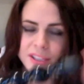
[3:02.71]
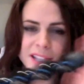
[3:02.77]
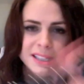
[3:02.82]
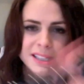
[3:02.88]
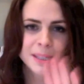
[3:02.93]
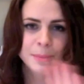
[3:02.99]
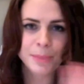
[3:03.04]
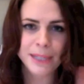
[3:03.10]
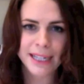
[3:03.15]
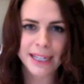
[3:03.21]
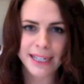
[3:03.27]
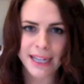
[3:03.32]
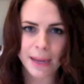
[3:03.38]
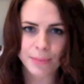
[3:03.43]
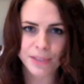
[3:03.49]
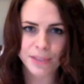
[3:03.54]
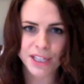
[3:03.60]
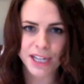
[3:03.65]
That's completely
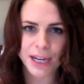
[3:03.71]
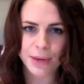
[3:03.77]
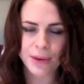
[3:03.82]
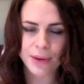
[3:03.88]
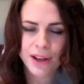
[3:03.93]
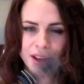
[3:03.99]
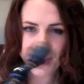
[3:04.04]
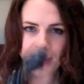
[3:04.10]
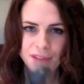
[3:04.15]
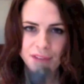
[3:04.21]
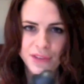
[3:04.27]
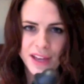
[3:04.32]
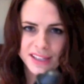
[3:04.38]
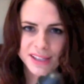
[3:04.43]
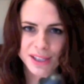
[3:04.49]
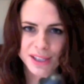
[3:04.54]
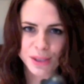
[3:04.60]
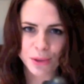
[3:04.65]
up to you if
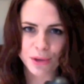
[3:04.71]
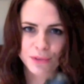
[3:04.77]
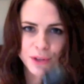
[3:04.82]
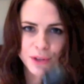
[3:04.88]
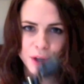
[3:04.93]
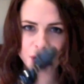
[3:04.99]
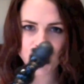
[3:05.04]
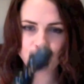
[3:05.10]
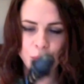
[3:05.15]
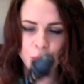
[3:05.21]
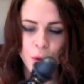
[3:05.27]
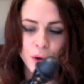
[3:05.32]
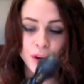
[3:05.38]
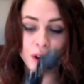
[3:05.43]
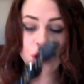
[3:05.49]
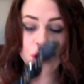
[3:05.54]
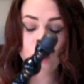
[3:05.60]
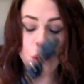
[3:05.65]
that's the sort of look you
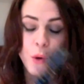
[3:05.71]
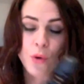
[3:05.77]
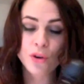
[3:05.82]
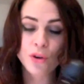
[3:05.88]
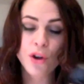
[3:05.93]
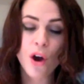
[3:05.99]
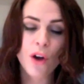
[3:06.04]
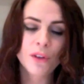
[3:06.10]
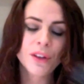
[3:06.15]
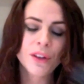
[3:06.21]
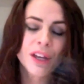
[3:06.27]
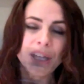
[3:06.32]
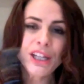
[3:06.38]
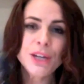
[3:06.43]
want or not.